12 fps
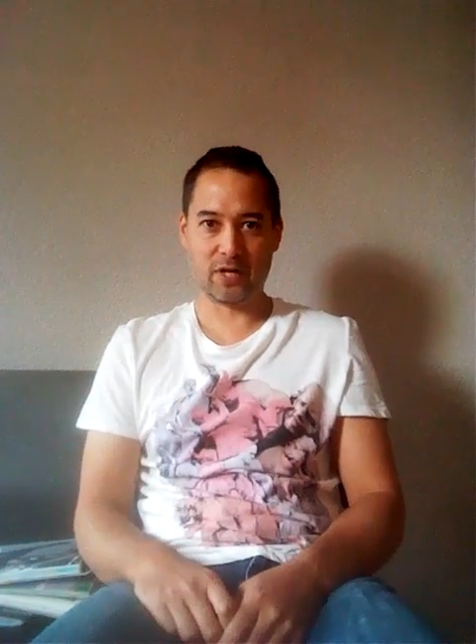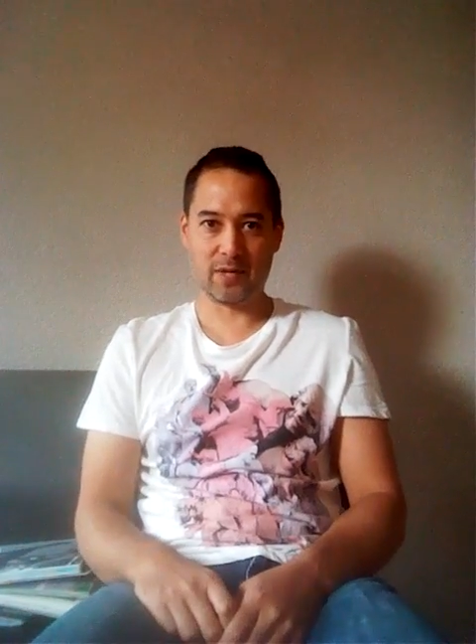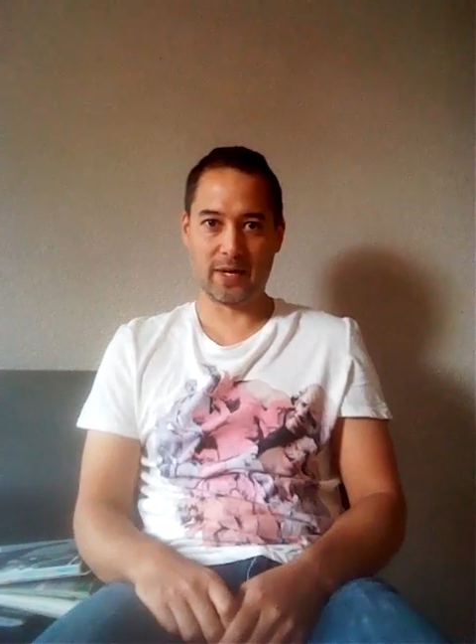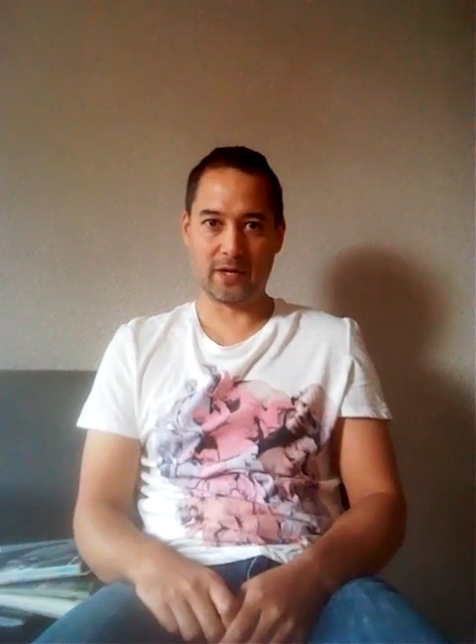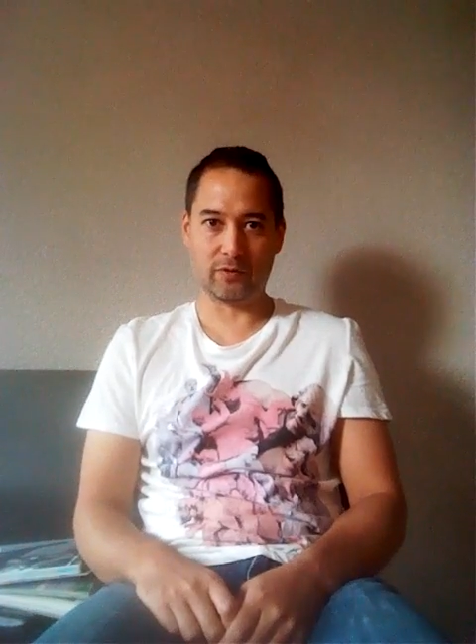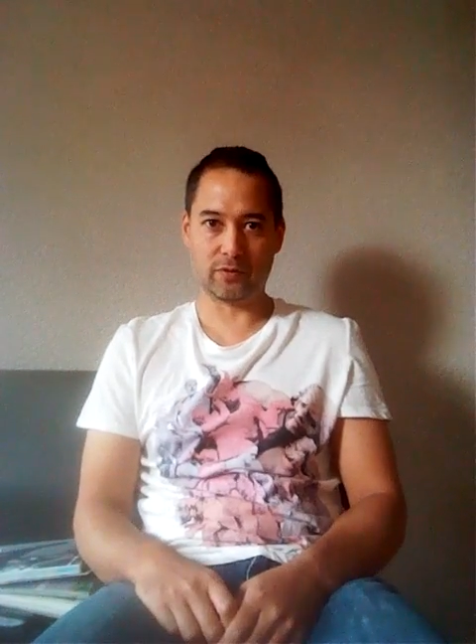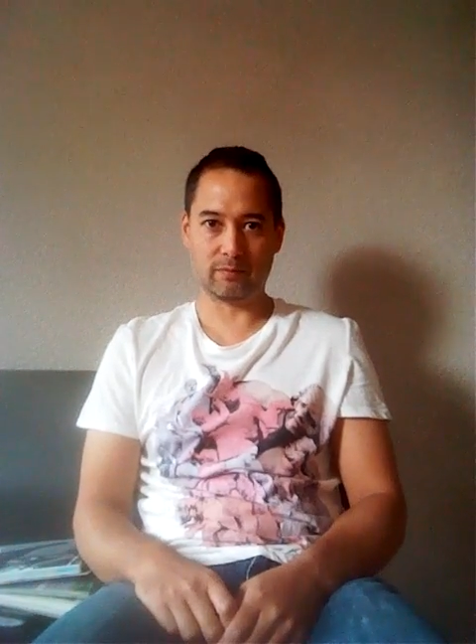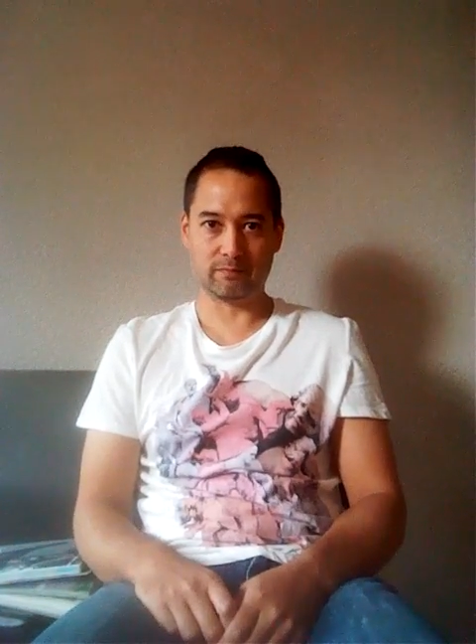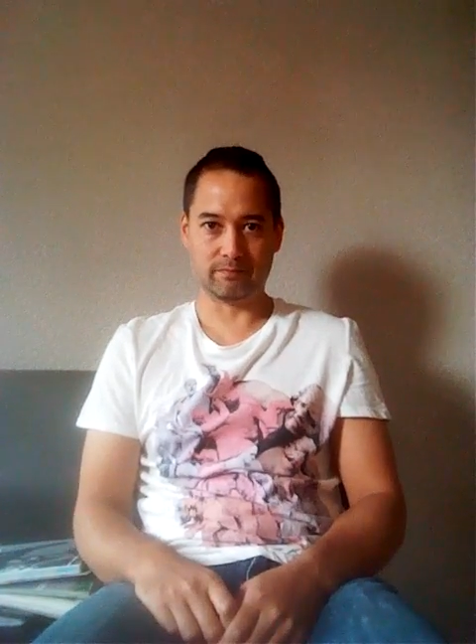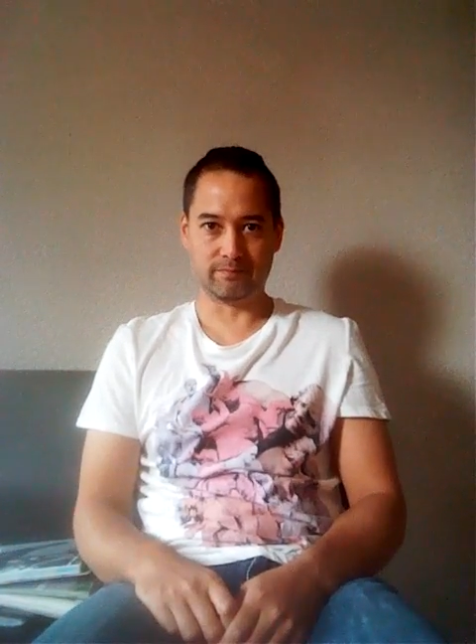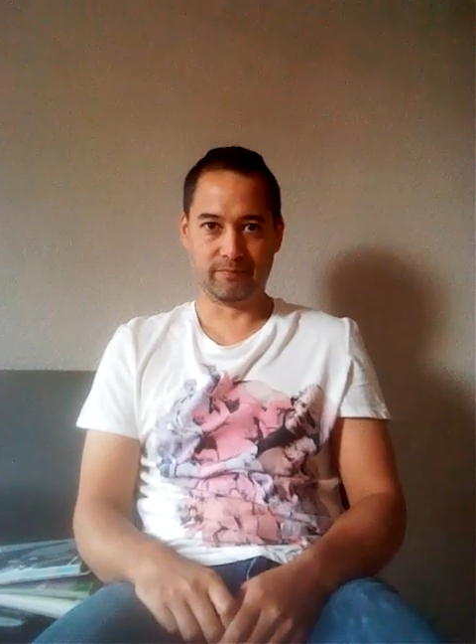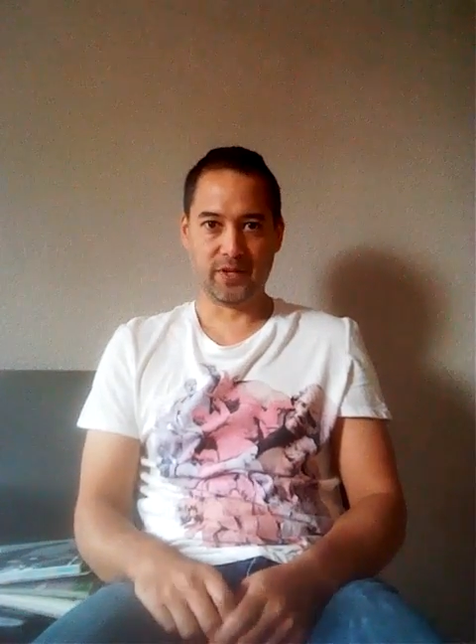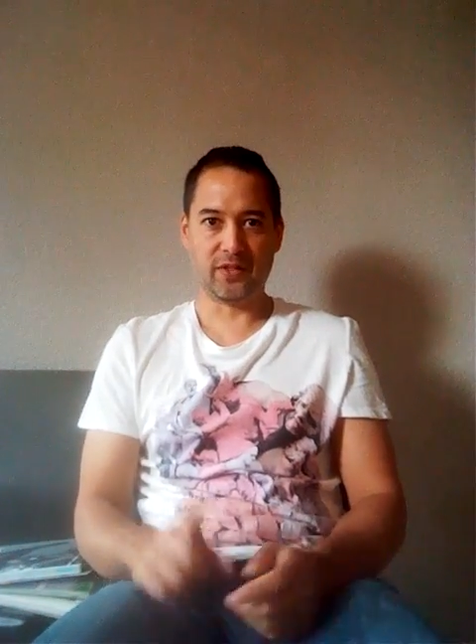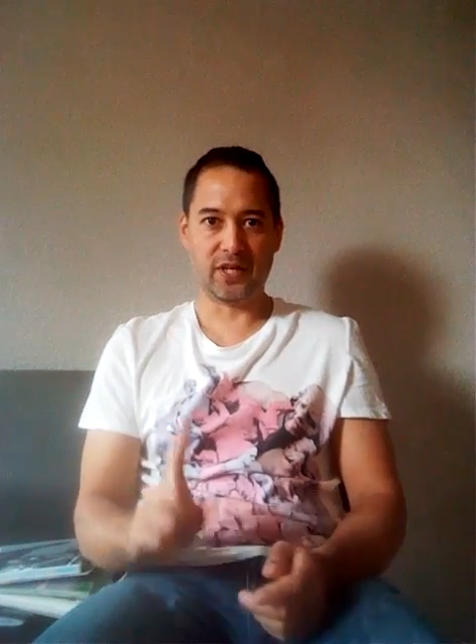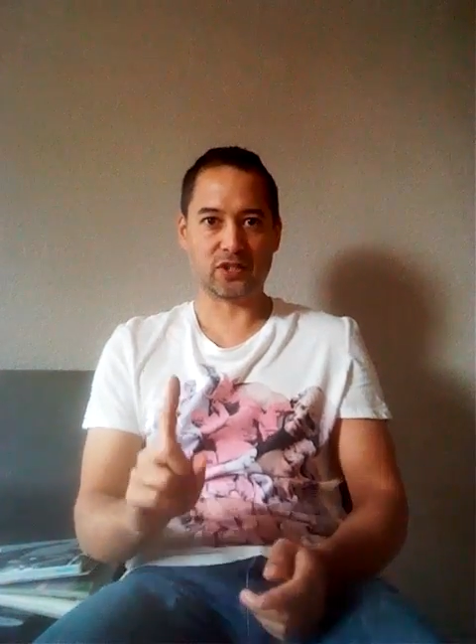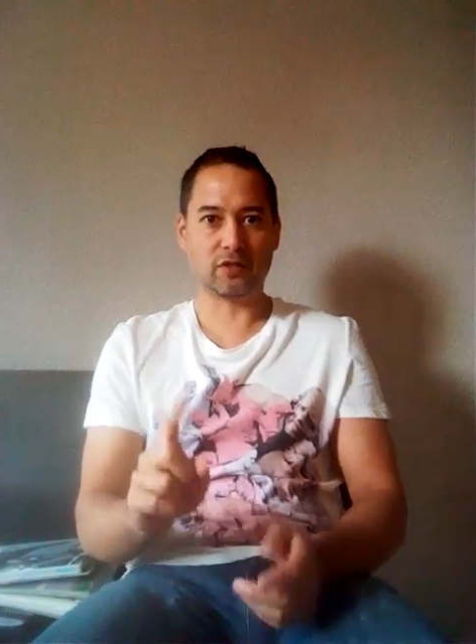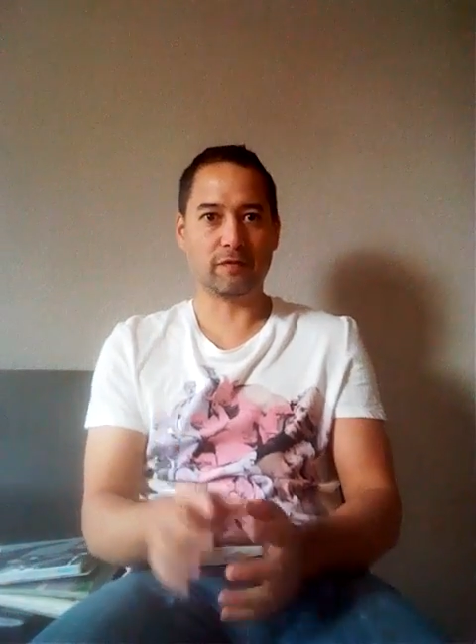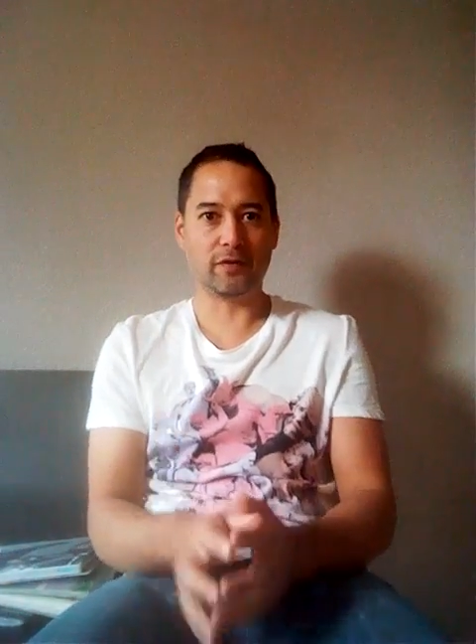rebound.
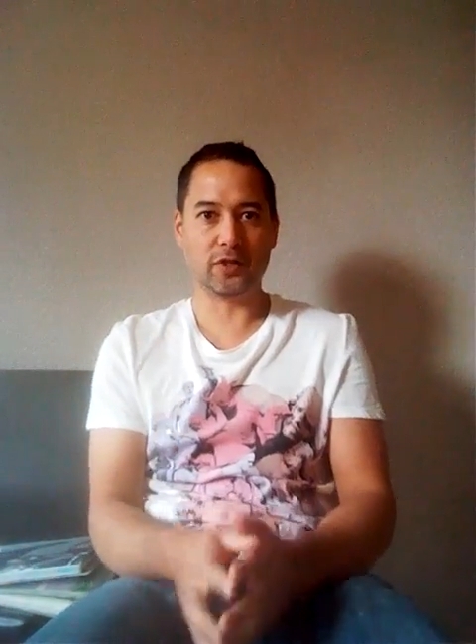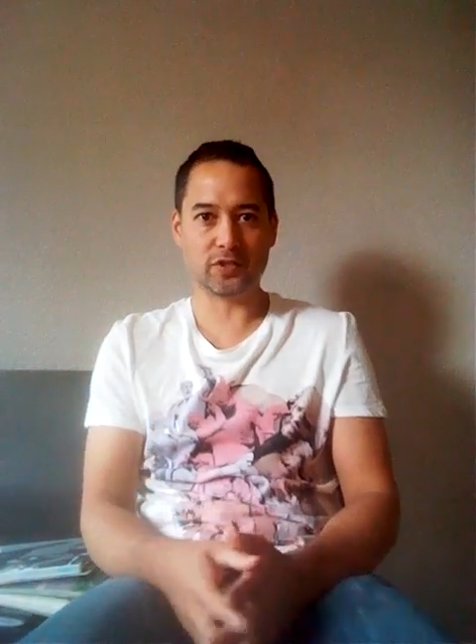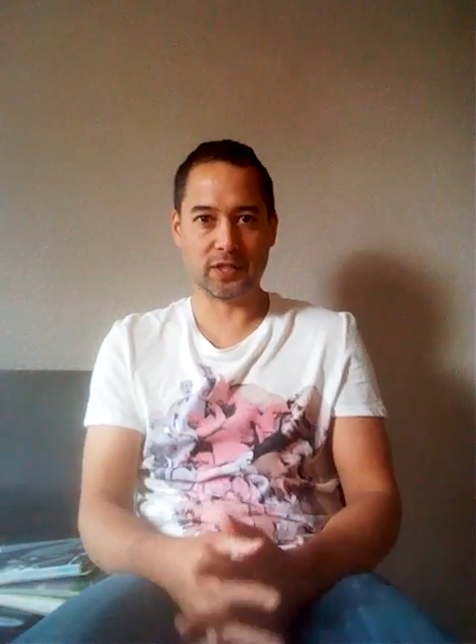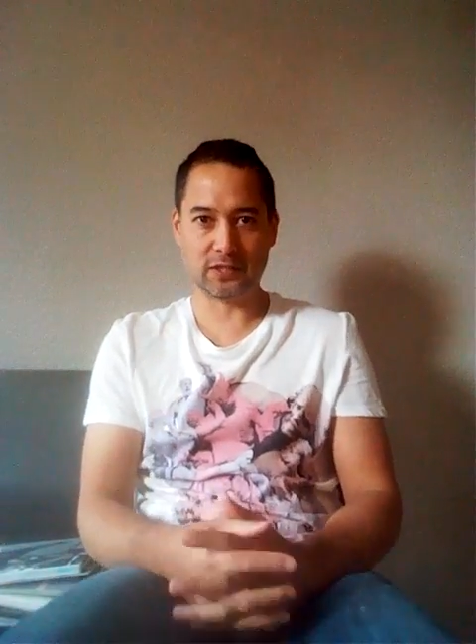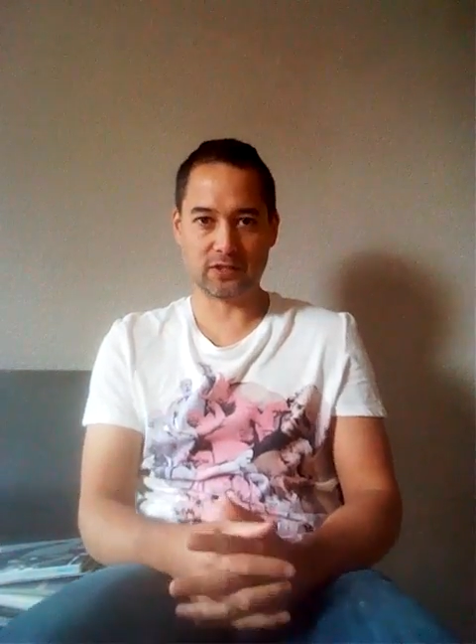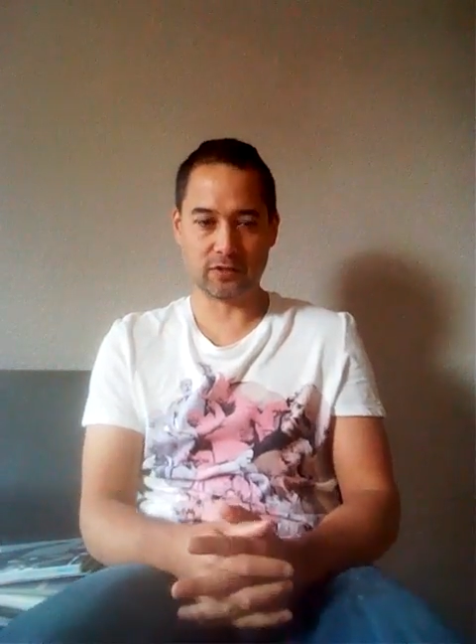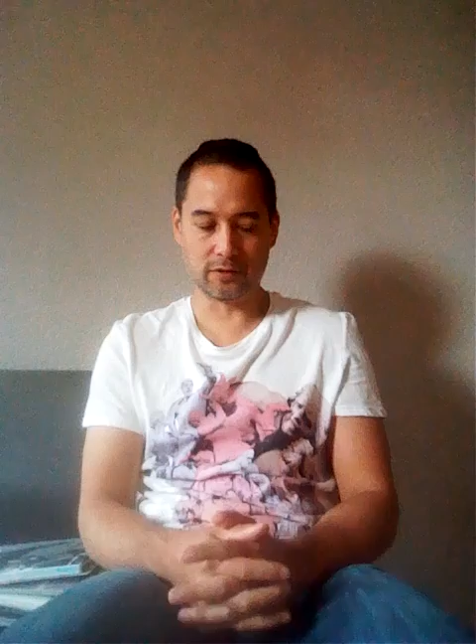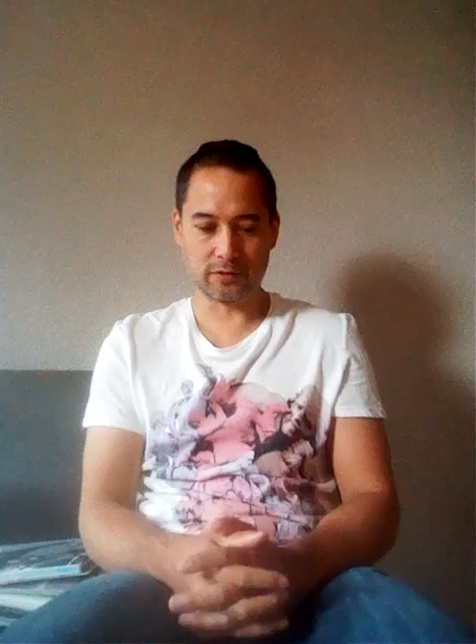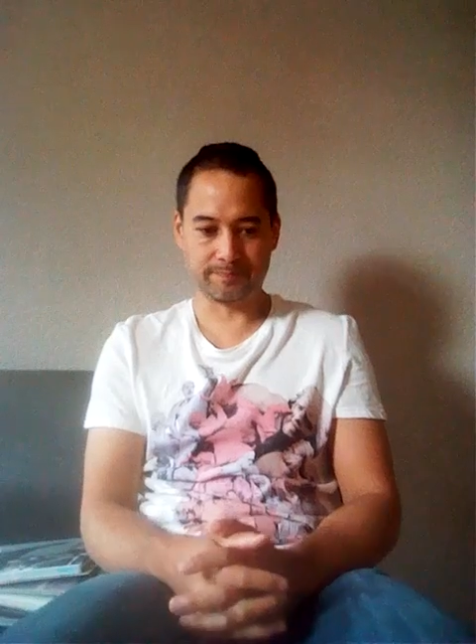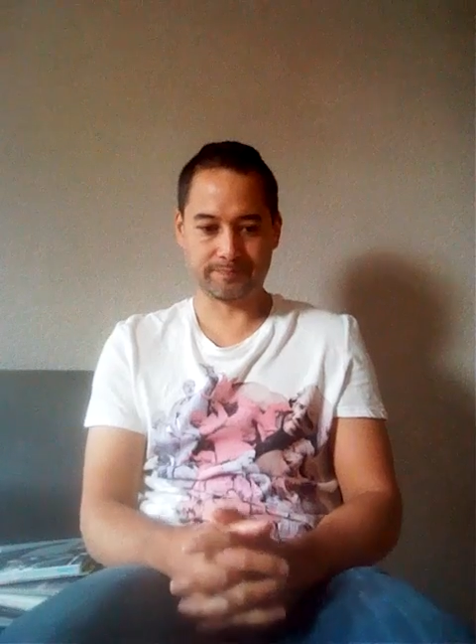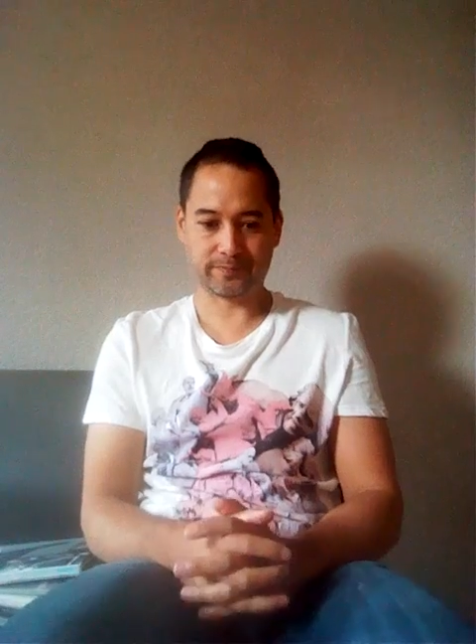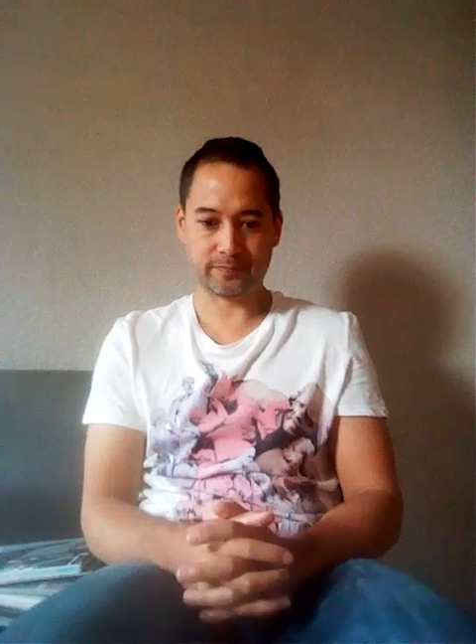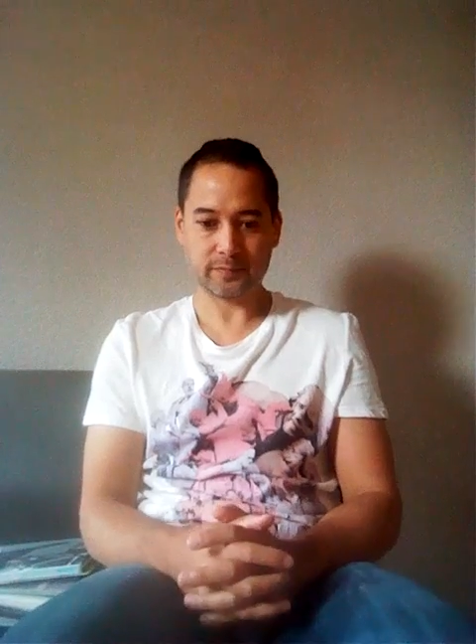That's the first instance.